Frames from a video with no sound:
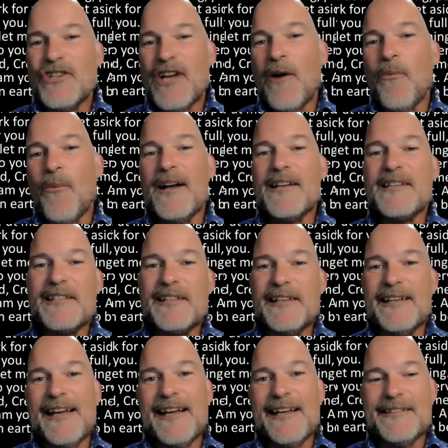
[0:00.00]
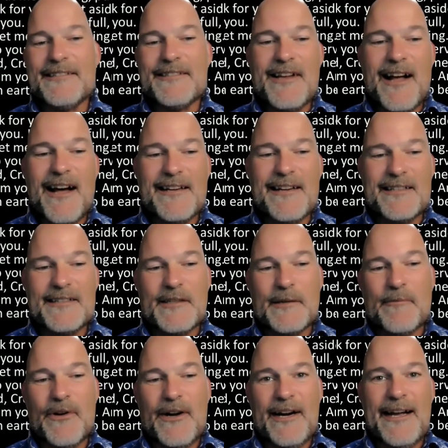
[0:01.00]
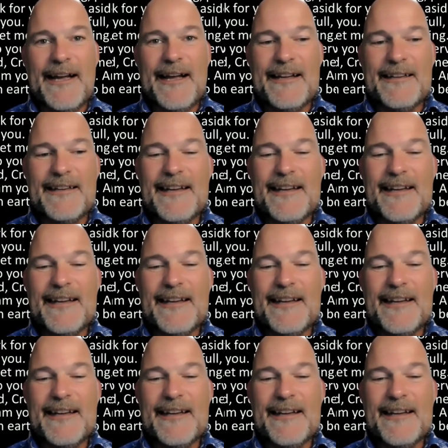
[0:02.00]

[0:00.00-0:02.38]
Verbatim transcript: John Wesley has taught us to pray.